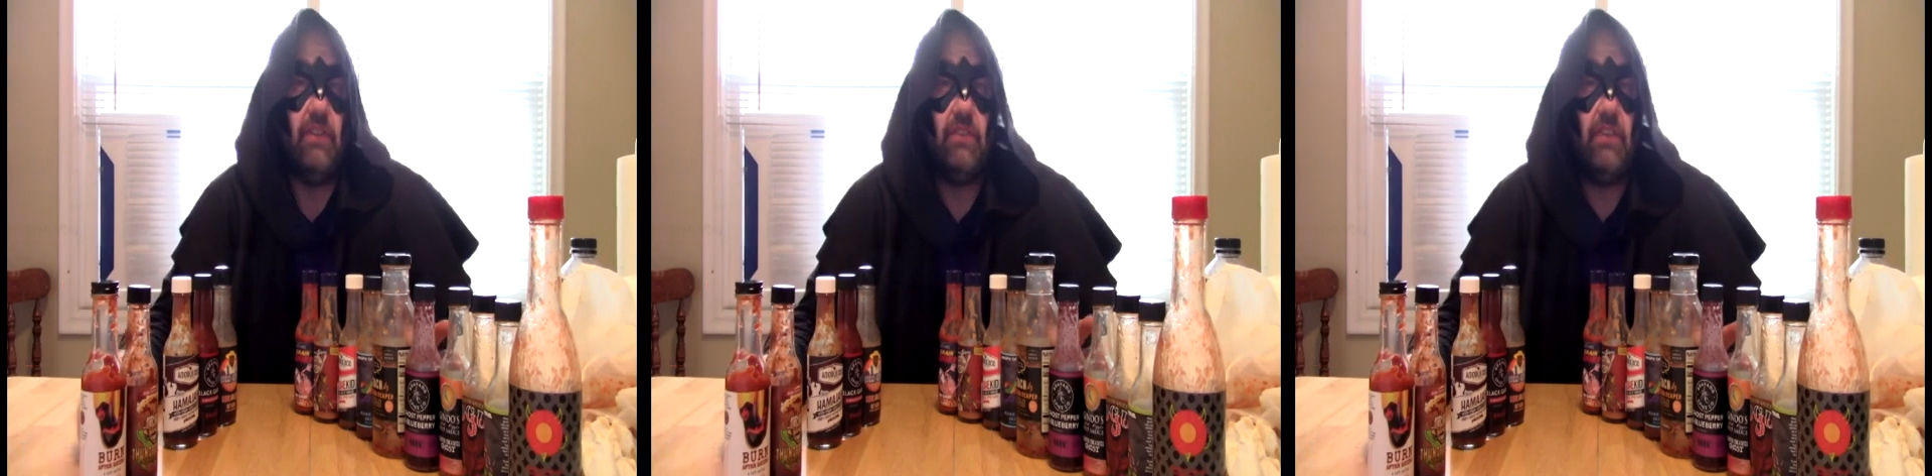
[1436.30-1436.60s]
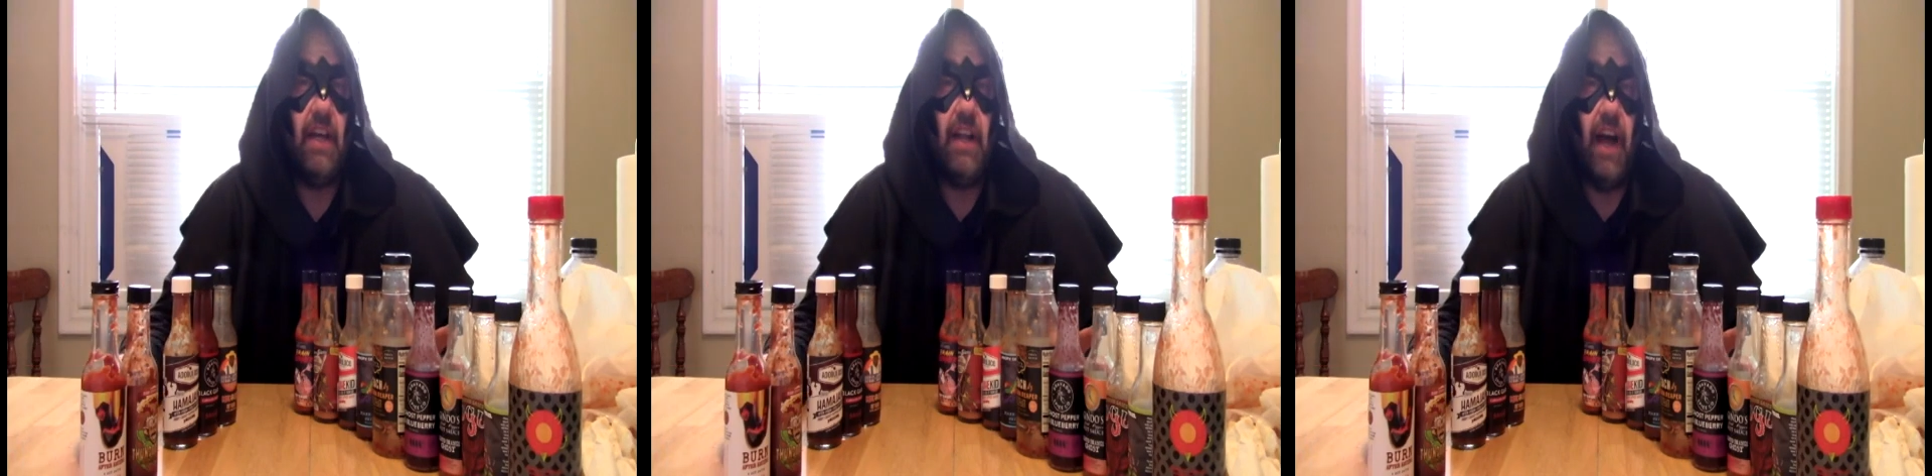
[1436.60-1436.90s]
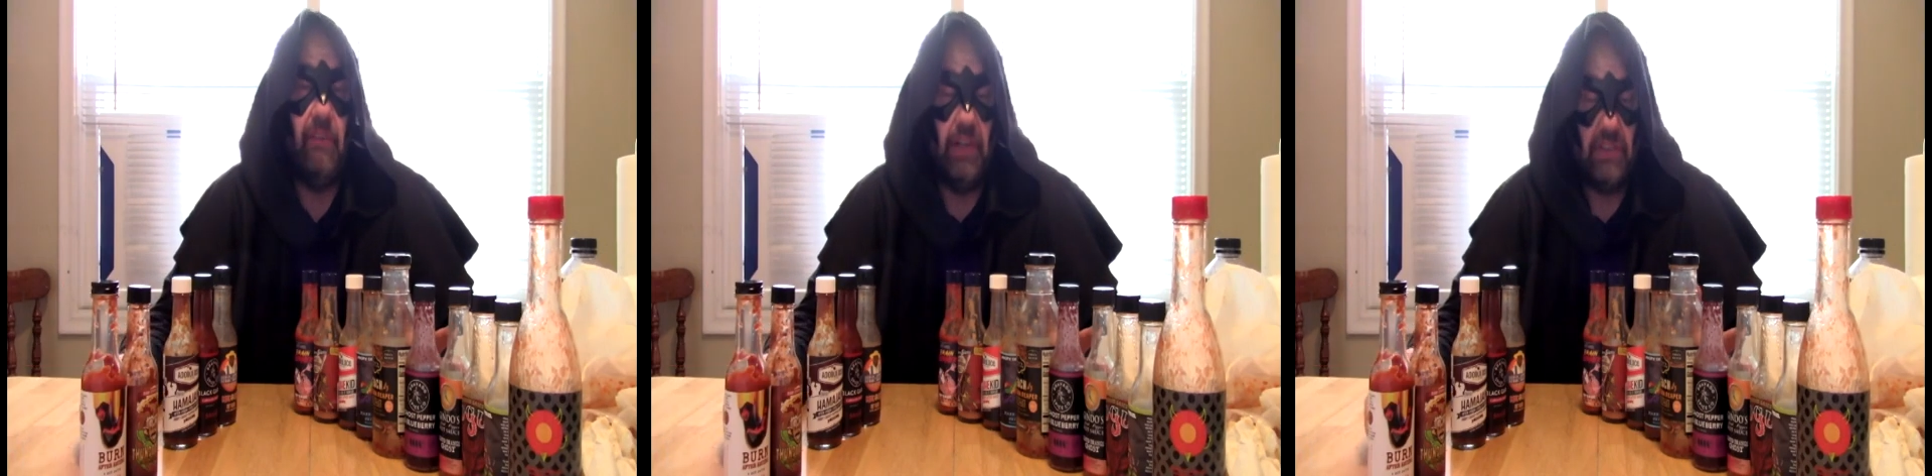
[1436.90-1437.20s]
10
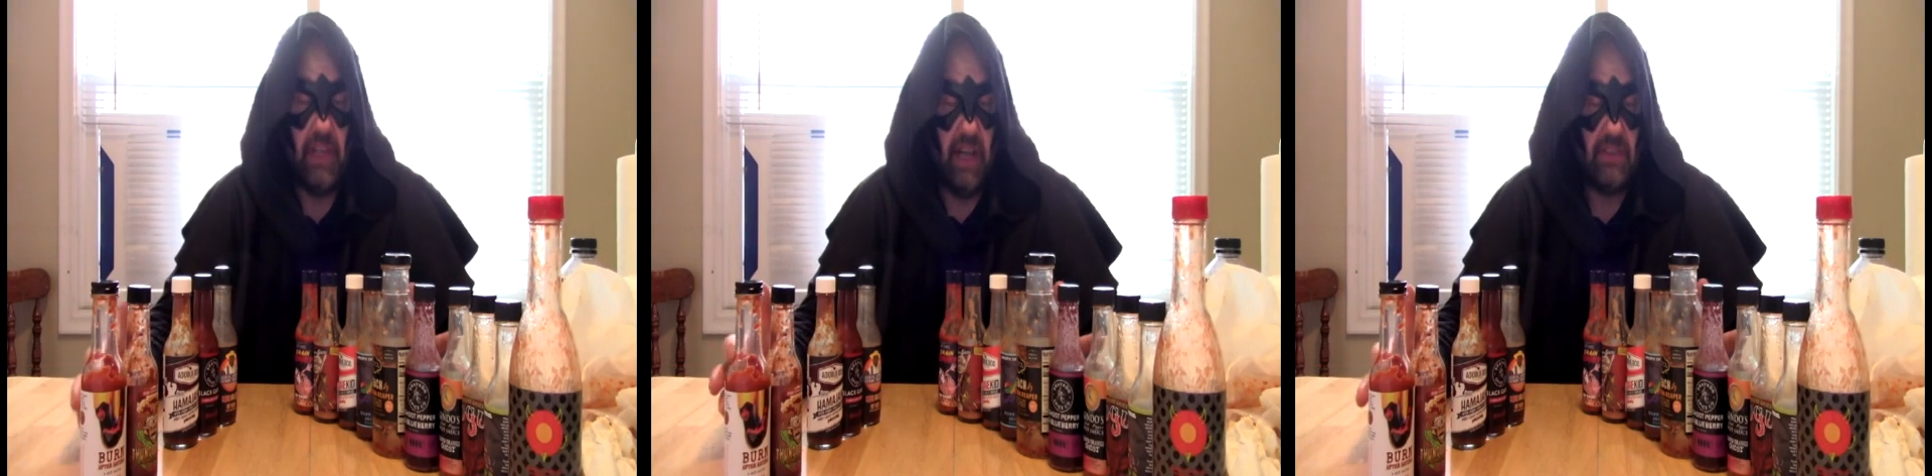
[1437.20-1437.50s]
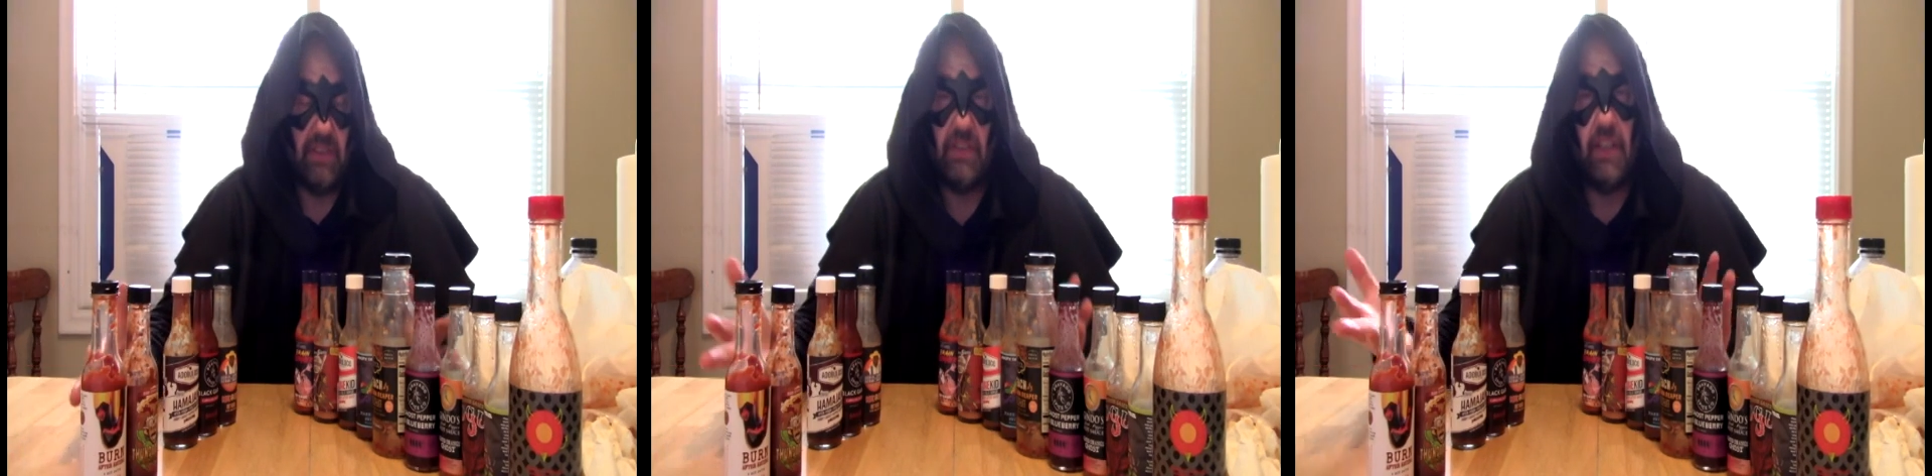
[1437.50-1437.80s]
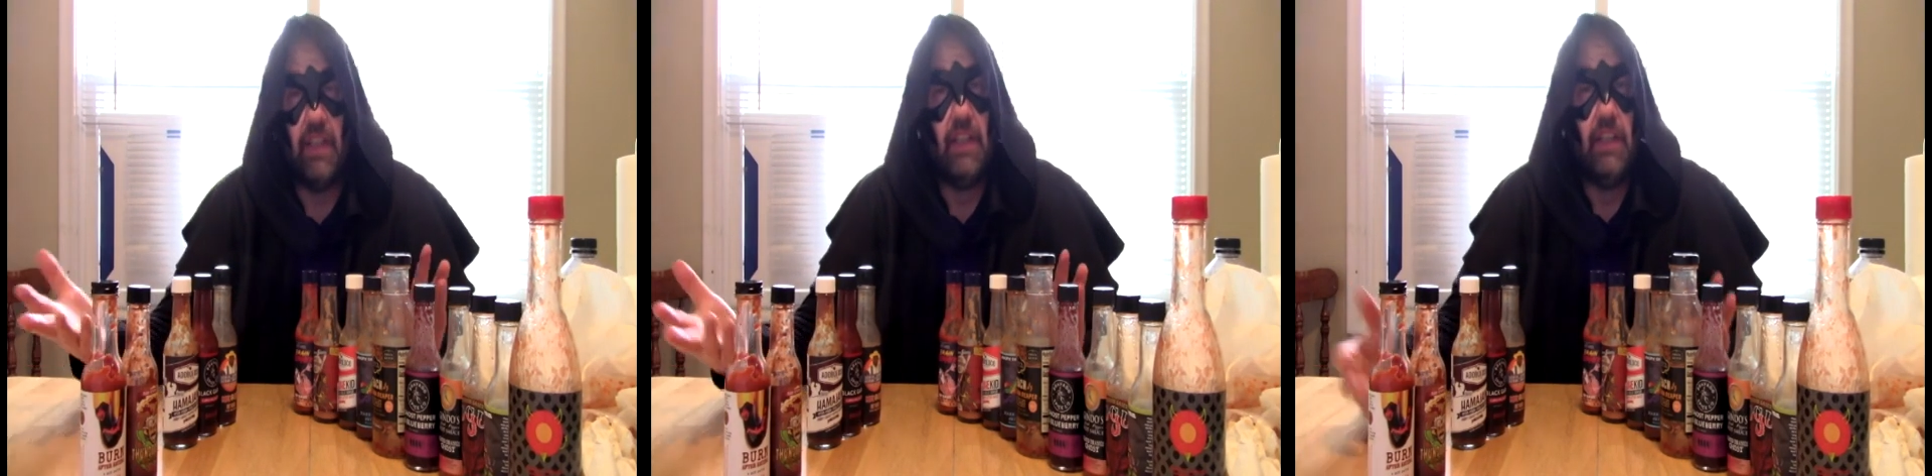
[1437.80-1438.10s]
hot one sauces.
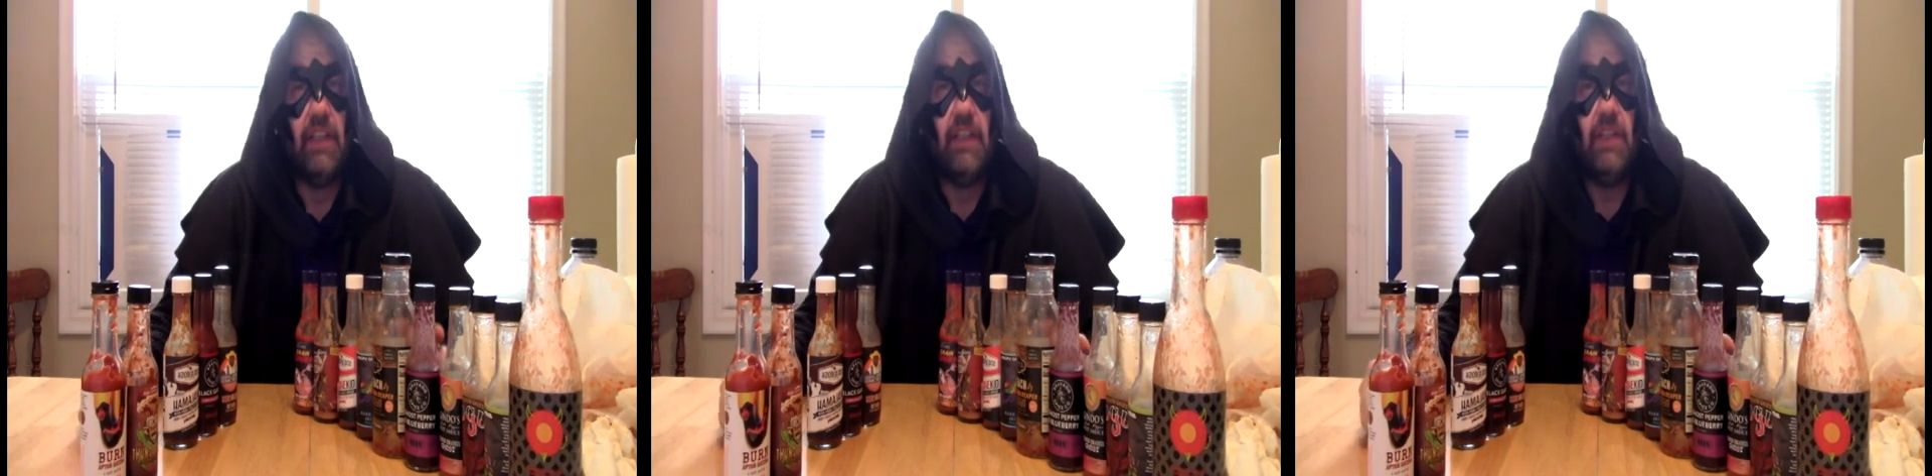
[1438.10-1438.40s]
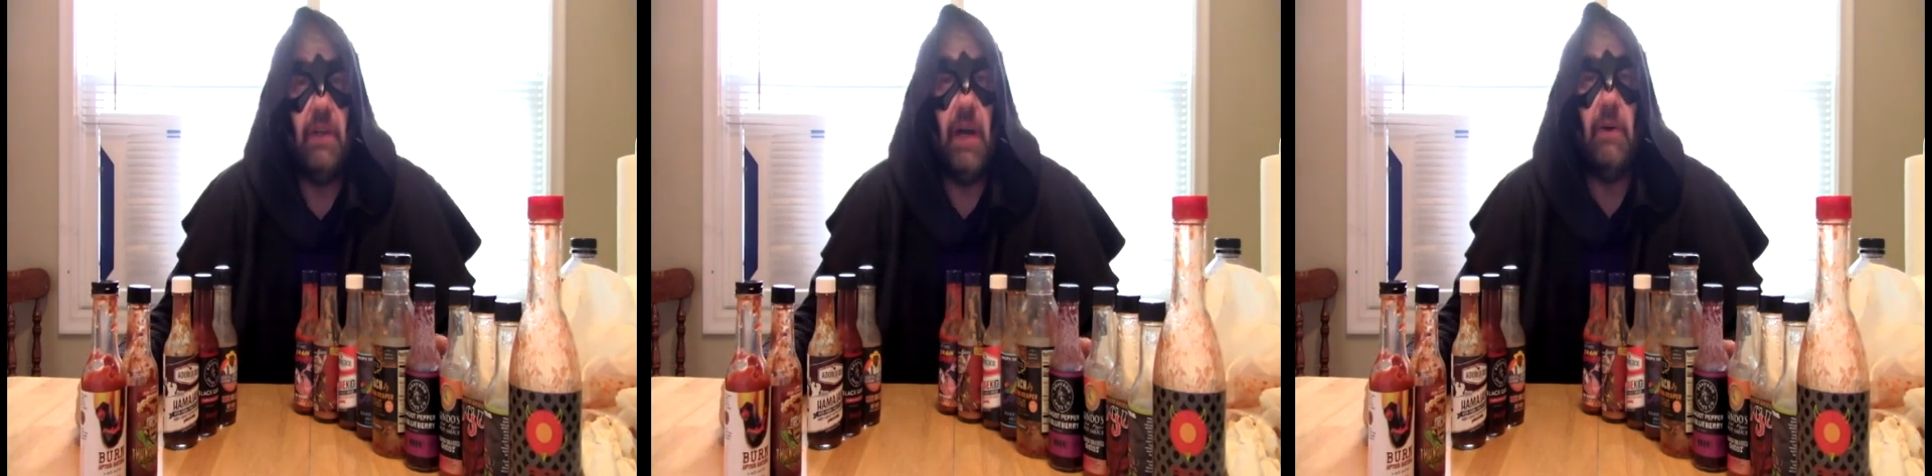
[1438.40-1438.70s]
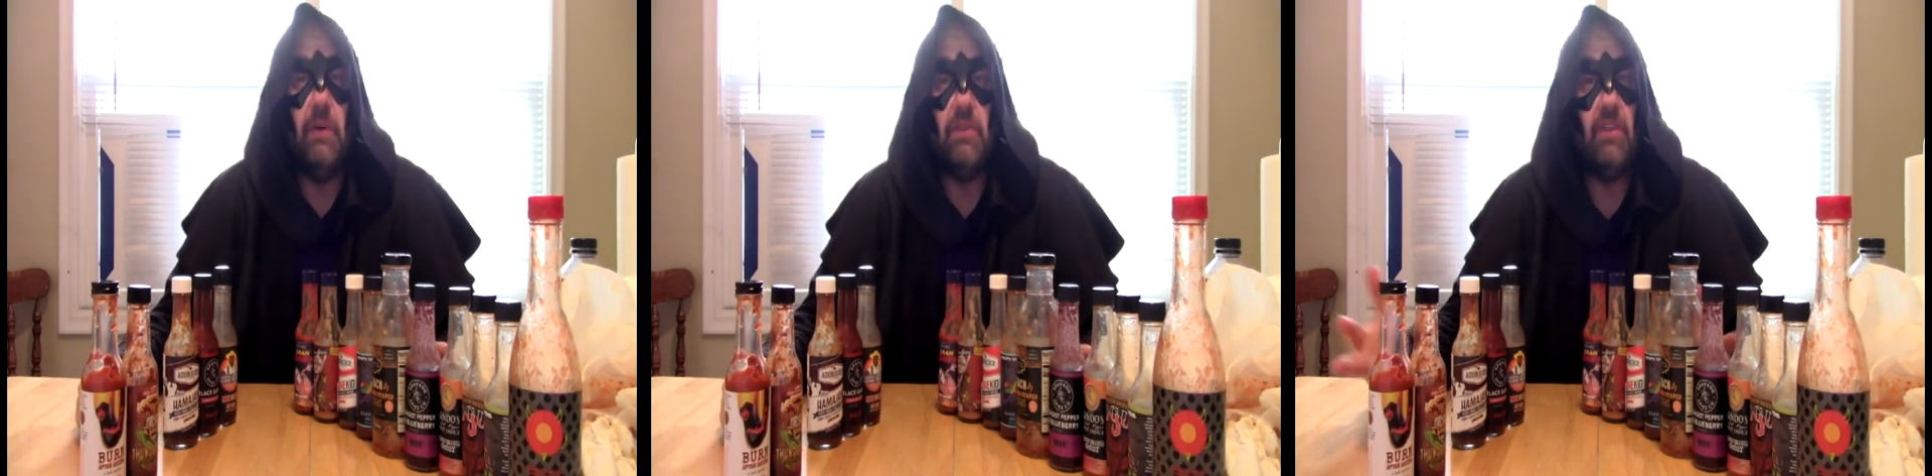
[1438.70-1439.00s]
Who
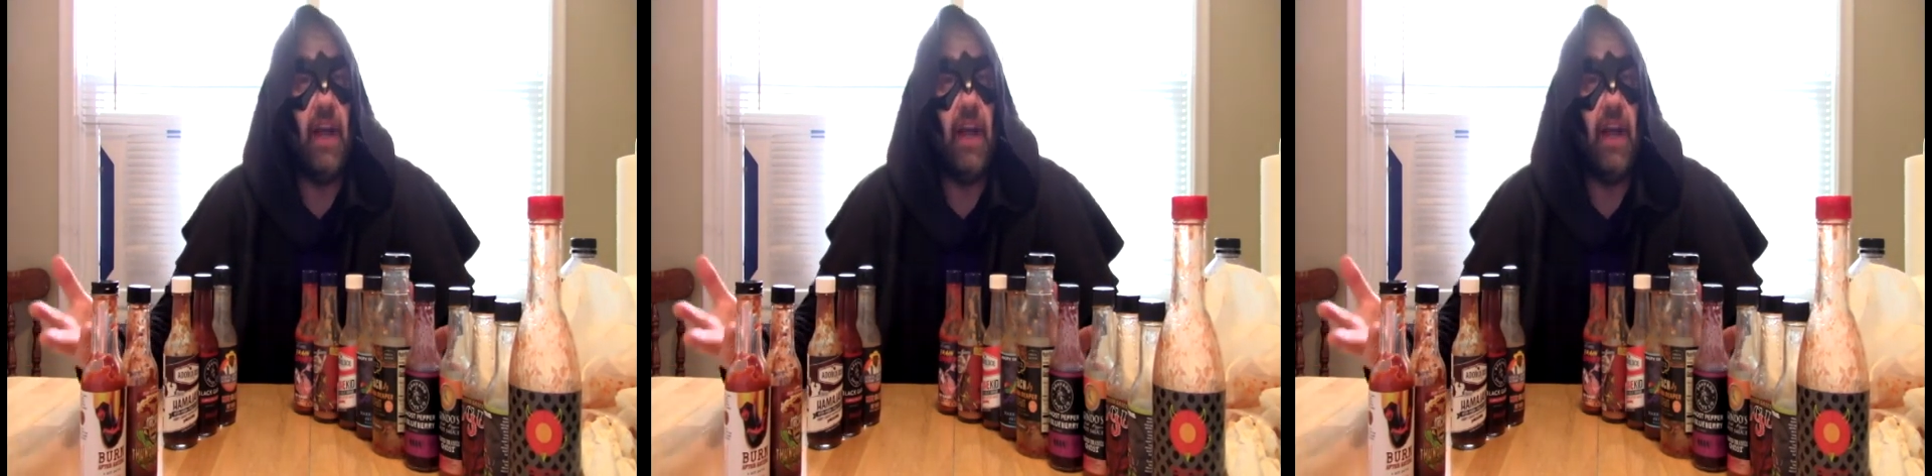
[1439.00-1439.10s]
knows?